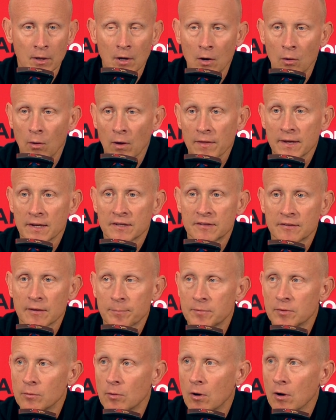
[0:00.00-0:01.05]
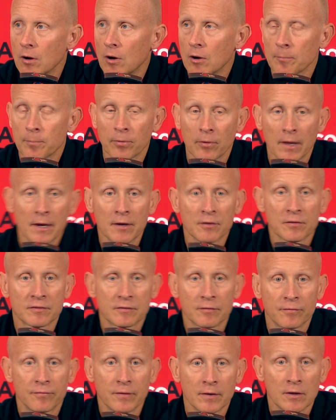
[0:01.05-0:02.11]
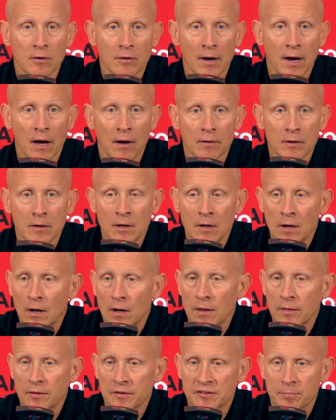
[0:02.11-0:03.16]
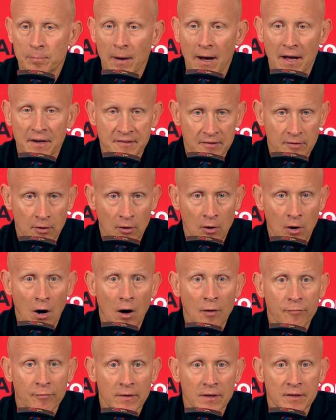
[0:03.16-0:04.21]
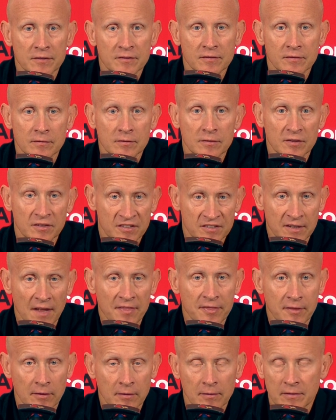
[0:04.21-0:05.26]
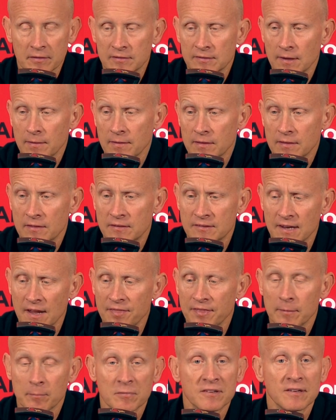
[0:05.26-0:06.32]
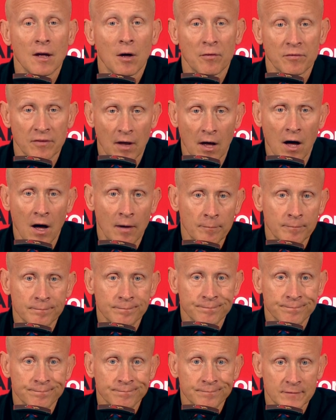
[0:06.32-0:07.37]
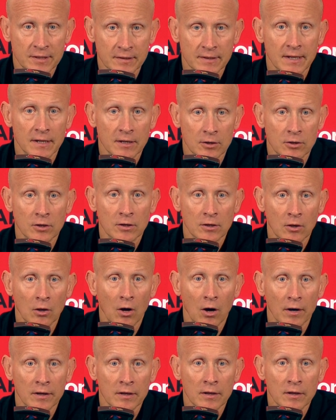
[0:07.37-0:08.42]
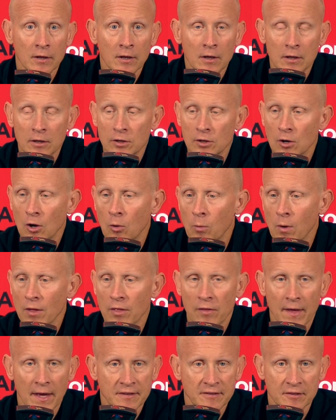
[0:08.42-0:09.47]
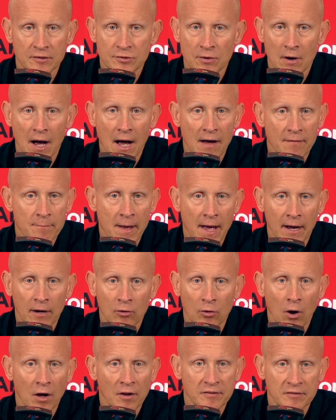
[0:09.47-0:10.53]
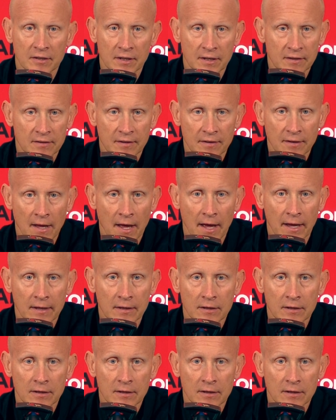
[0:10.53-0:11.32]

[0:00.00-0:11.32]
Well, I think it's up to our players to figure out the spots in our offense to set themselves up to get a good look. You know, whether that's a drive, Matt Cross did it today.